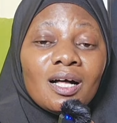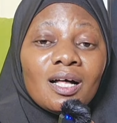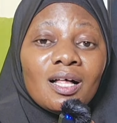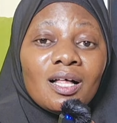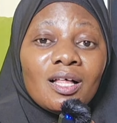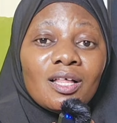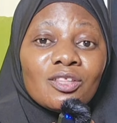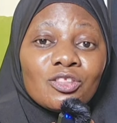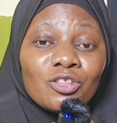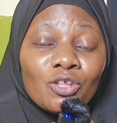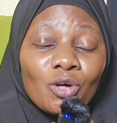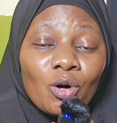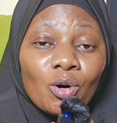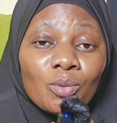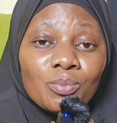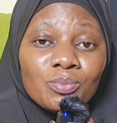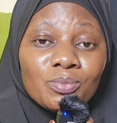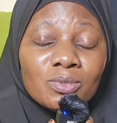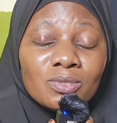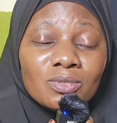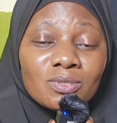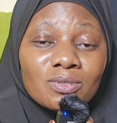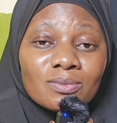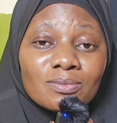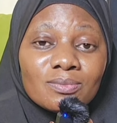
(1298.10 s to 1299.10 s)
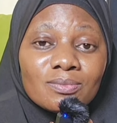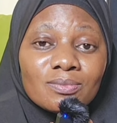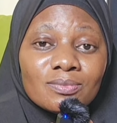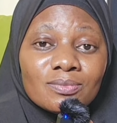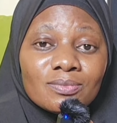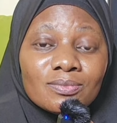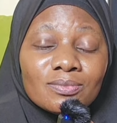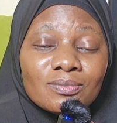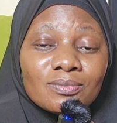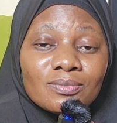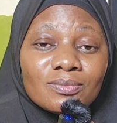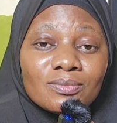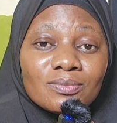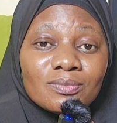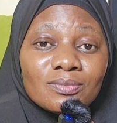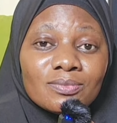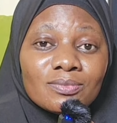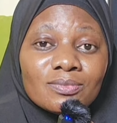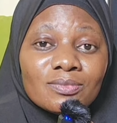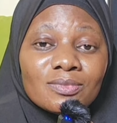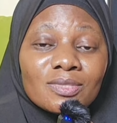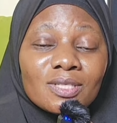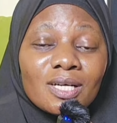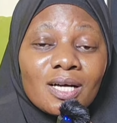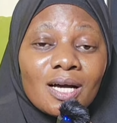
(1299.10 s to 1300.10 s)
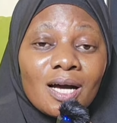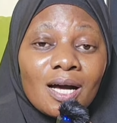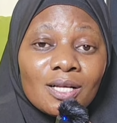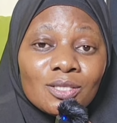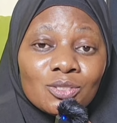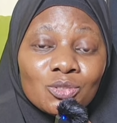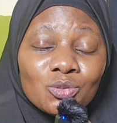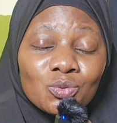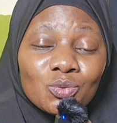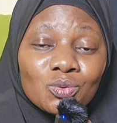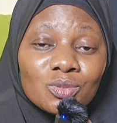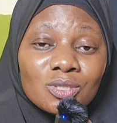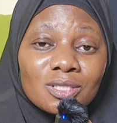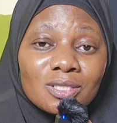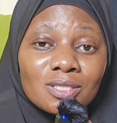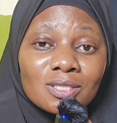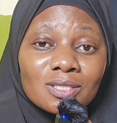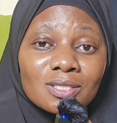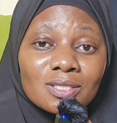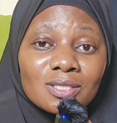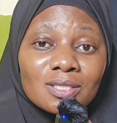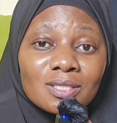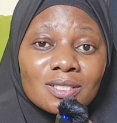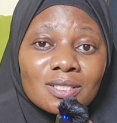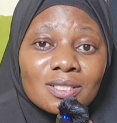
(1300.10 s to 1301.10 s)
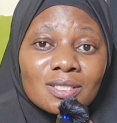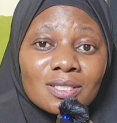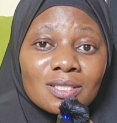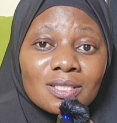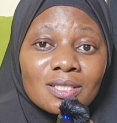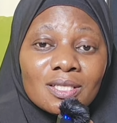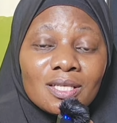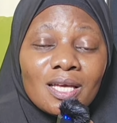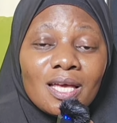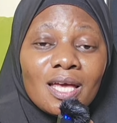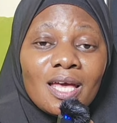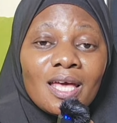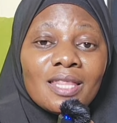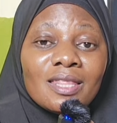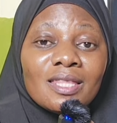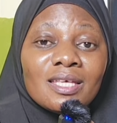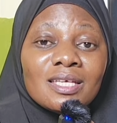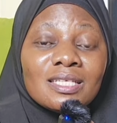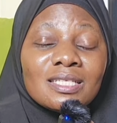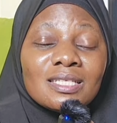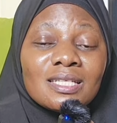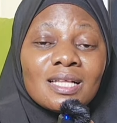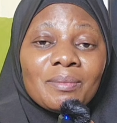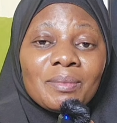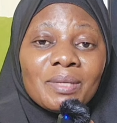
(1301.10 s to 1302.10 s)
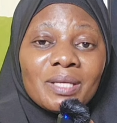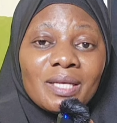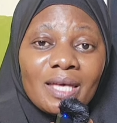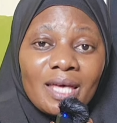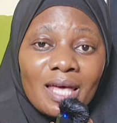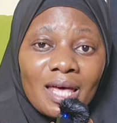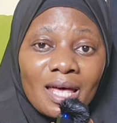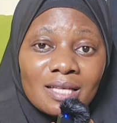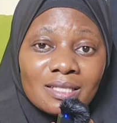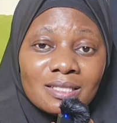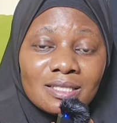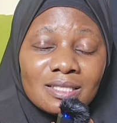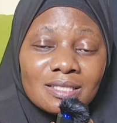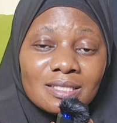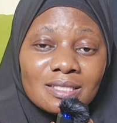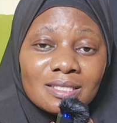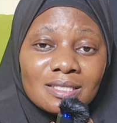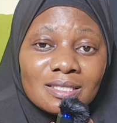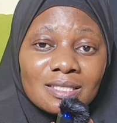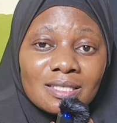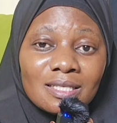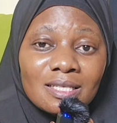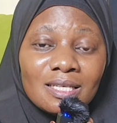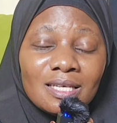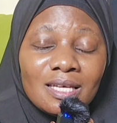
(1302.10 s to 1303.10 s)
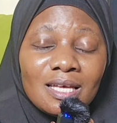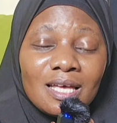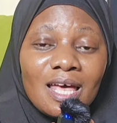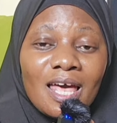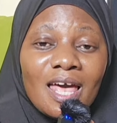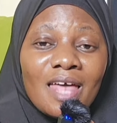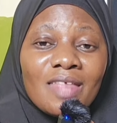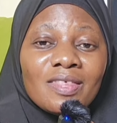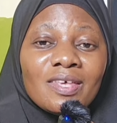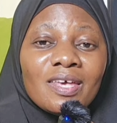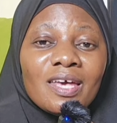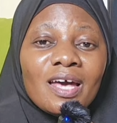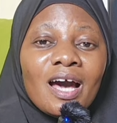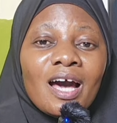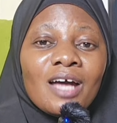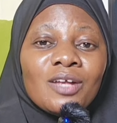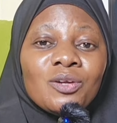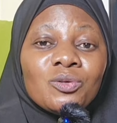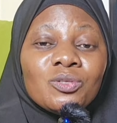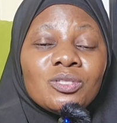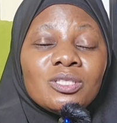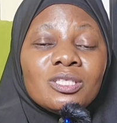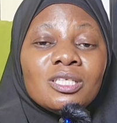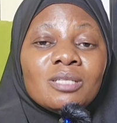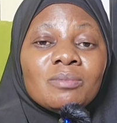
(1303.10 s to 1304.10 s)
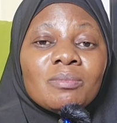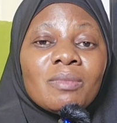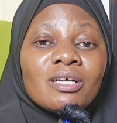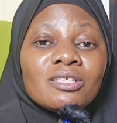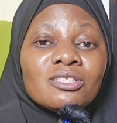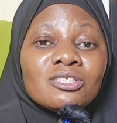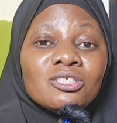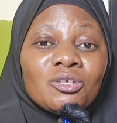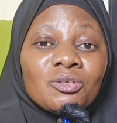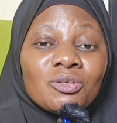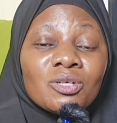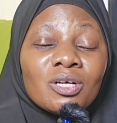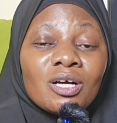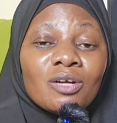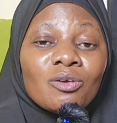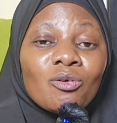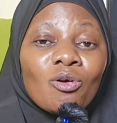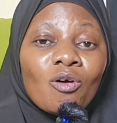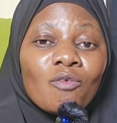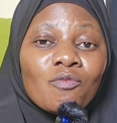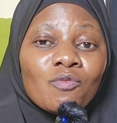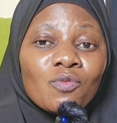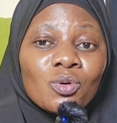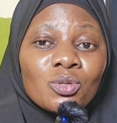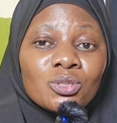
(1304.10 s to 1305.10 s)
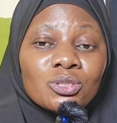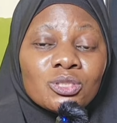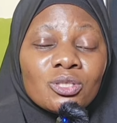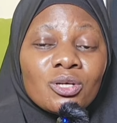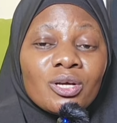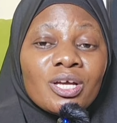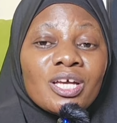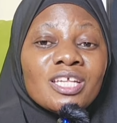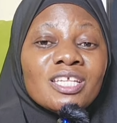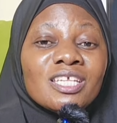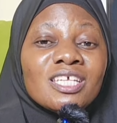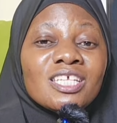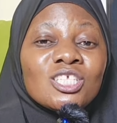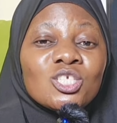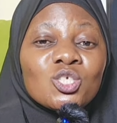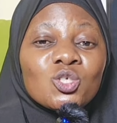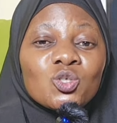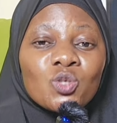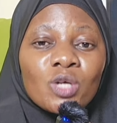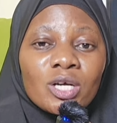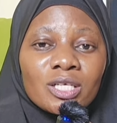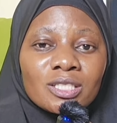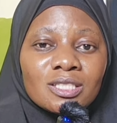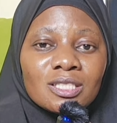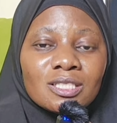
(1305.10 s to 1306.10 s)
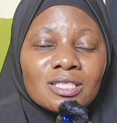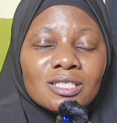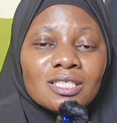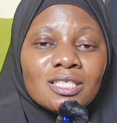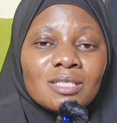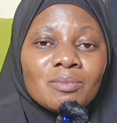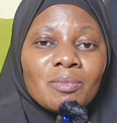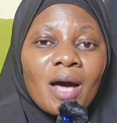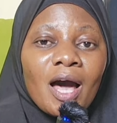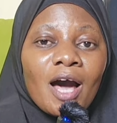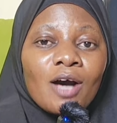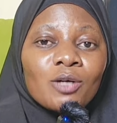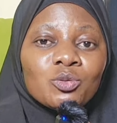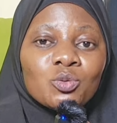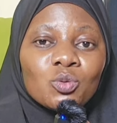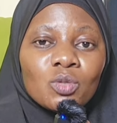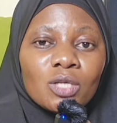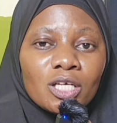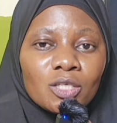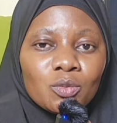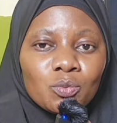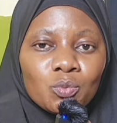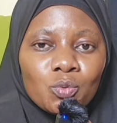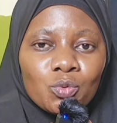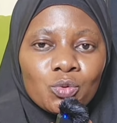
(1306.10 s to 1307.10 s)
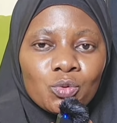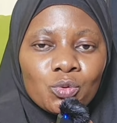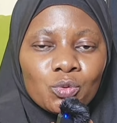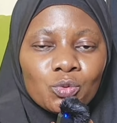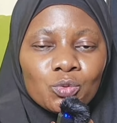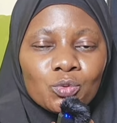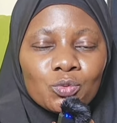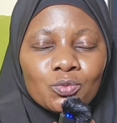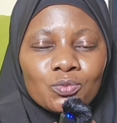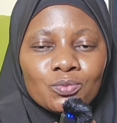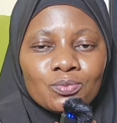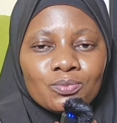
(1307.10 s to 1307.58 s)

thobs, kanzus, and the Islamic hats, and they handed him a jerrycan of water and instructed him how to get wudu.